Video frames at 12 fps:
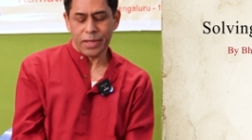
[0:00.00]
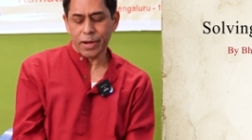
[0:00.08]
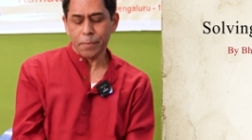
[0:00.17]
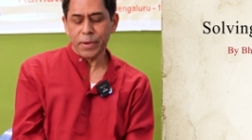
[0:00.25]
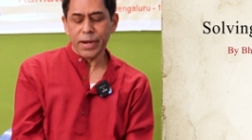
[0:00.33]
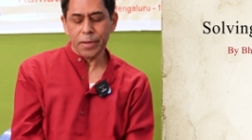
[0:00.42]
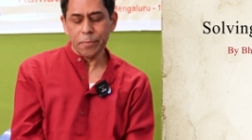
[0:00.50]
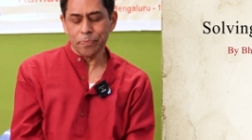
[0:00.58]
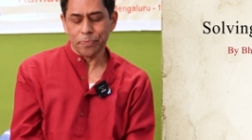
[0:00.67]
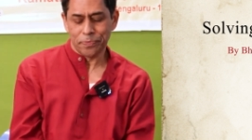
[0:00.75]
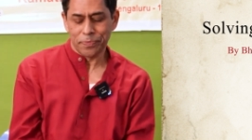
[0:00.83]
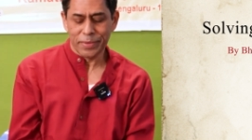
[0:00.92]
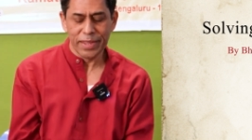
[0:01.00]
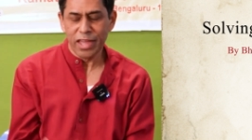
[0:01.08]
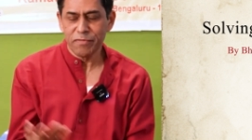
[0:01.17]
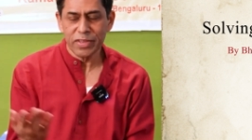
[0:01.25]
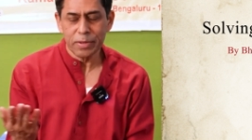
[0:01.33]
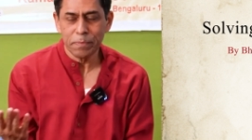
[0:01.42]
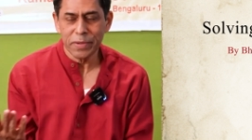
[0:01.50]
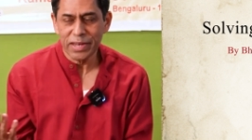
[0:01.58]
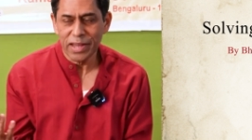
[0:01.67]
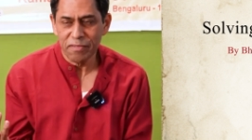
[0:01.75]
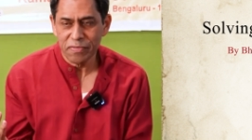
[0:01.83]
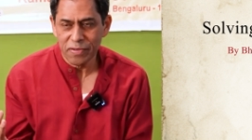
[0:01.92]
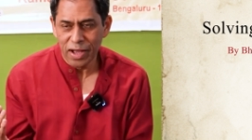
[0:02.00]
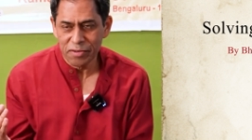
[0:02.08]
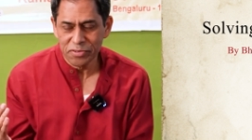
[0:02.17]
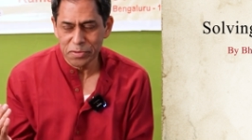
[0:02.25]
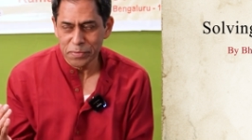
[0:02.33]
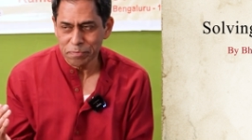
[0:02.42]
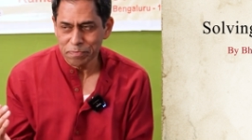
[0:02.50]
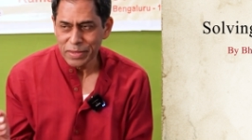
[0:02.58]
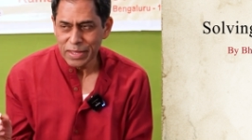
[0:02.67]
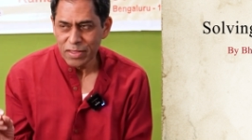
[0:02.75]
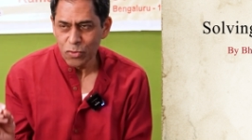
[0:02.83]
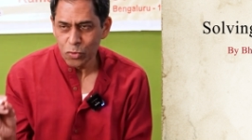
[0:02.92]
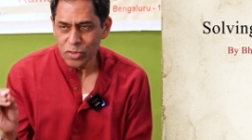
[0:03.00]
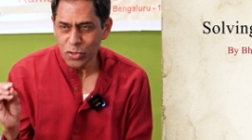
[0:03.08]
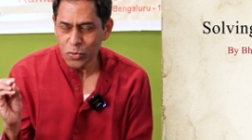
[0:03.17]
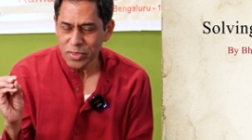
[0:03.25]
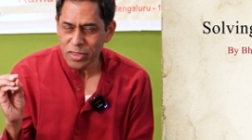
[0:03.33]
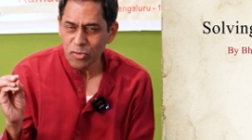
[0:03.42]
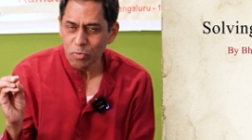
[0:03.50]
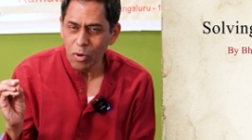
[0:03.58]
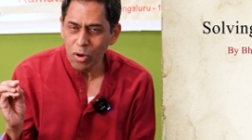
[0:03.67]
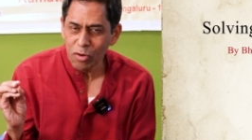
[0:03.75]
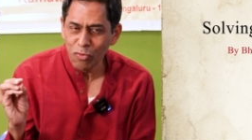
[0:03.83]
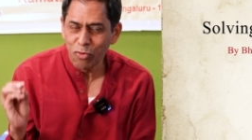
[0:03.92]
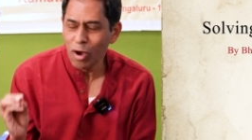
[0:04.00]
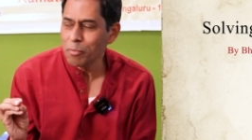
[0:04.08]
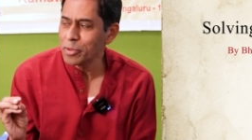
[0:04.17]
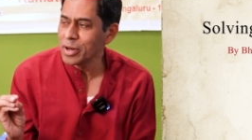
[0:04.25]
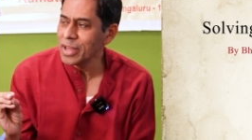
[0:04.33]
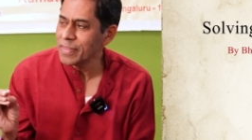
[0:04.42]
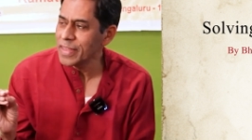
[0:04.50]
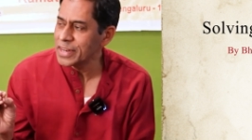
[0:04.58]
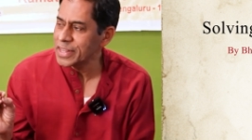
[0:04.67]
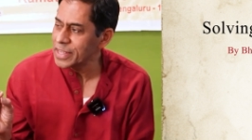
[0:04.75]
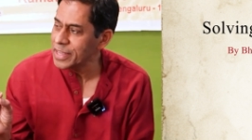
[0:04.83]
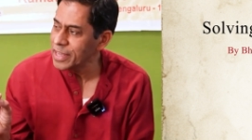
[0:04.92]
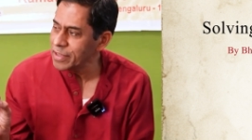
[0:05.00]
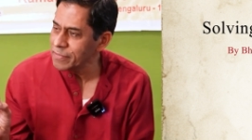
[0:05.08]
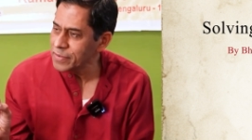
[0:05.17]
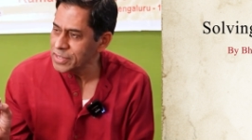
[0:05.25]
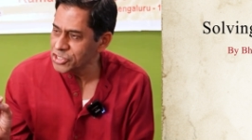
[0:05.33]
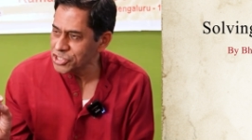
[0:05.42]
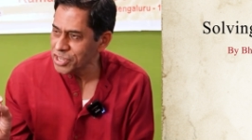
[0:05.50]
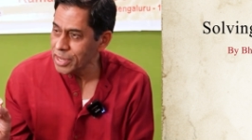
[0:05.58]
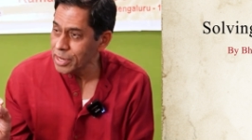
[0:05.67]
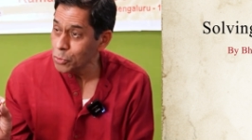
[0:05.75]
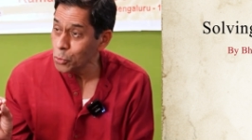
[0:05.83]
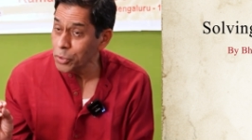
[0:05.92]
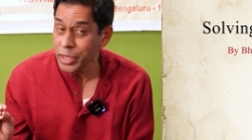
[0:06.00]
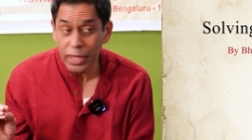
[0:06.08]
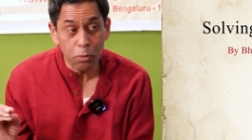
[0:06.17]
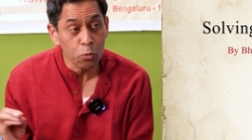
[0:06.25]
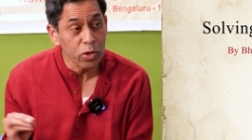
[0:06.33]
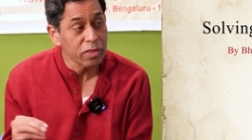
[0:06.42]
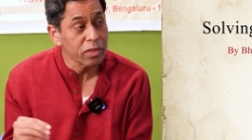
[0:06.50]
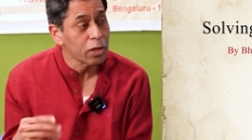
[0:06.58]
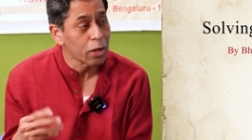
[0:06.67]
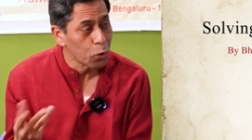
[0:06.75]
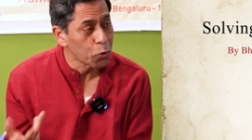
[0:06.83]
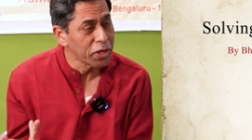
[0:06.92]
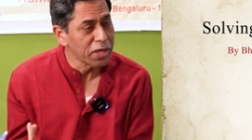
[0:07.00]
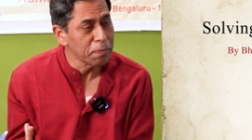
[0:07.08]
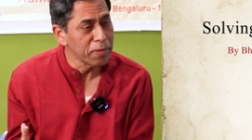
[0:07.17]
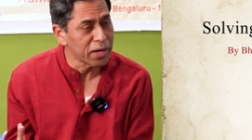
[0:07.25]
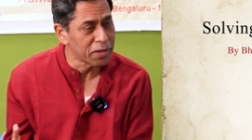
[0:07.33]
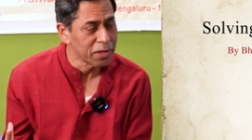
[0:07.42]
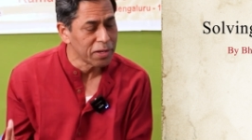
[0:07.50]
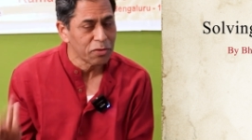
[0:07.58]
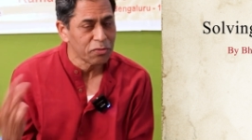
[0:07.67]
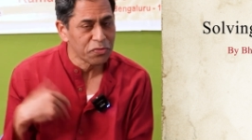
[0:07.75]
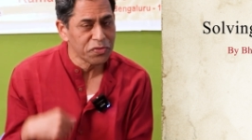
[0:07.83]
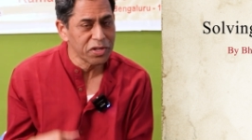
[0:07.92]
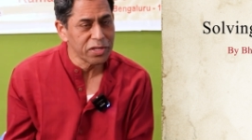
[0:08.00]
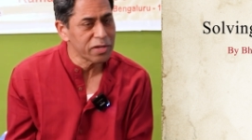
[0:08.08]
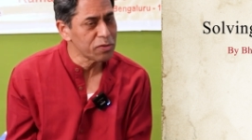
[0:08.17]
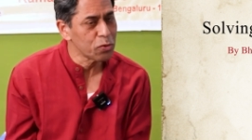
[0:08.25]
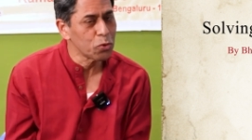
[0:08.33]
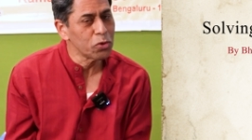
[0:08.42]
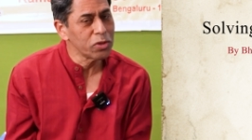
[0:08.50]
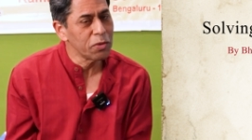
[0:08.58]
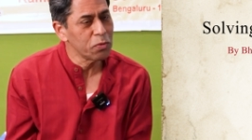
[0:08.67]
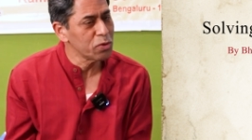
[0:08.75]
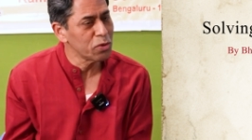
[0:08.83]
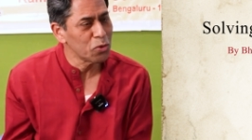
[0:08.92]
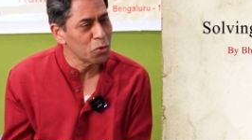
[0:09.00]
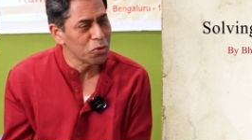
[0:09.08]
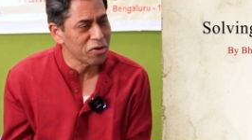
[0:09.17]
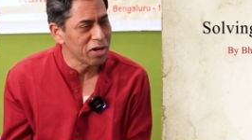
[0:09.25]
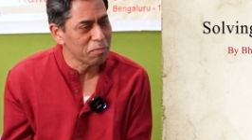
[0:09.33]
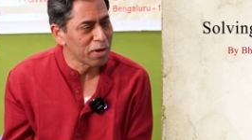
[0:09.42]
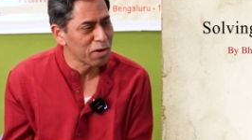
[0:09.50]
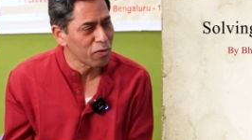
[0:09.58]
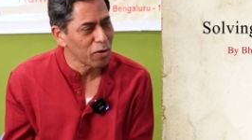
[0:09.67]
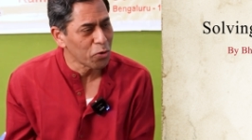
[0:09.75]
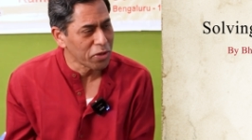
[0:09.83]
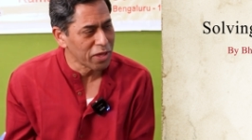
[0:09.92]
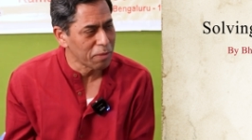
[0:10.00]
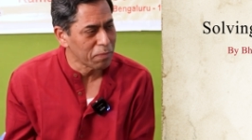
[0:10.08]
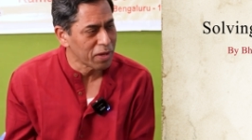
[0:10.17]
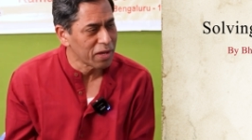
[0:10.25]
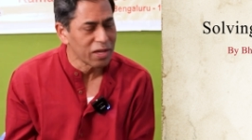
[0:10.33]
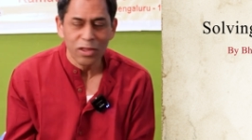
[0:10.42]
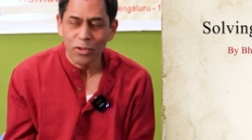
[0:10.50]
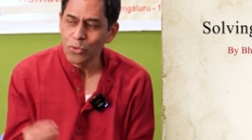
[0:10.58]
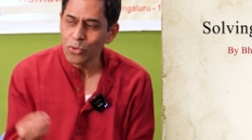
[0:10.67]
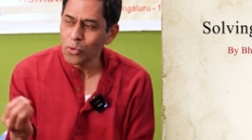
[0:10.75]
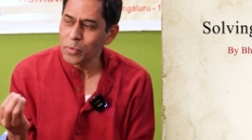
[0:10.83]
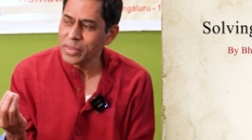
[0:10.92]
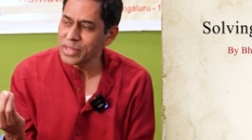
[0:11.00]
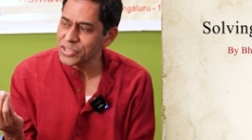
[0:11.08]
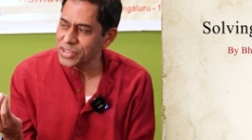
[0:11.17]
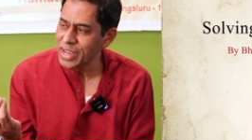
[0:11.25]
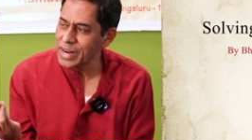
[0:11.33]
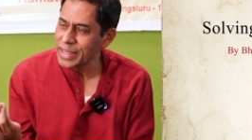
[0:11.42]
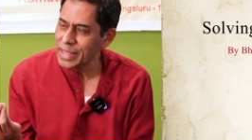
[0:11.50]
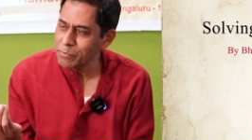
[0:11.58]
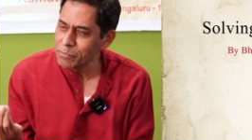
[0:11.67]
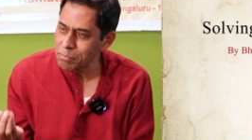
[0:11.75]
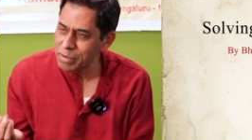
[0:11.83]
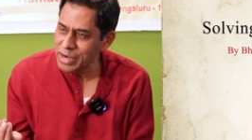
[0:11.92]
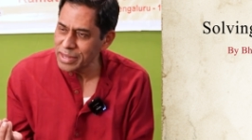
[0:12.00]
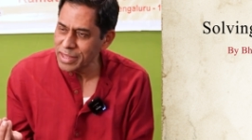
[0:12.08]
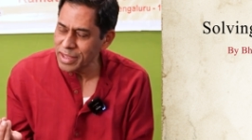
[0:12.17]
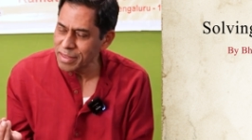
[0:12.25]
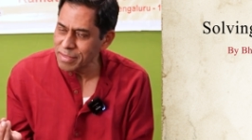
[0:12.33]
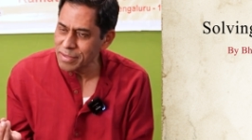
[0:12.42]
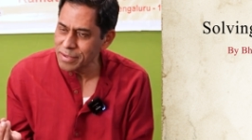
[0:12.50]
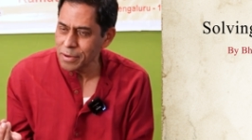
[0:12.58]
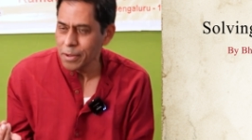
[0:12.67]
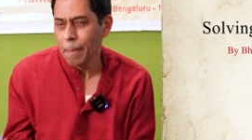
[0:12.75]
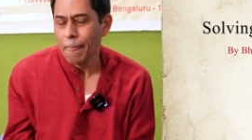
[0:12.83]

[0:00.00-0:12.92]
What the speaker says: Ramana. Can we repeat after me? So this was a small formula that he gave a child who came with leukemia. 50 years ago, there was no treatment for leukemia. So when the child came with blood cancer,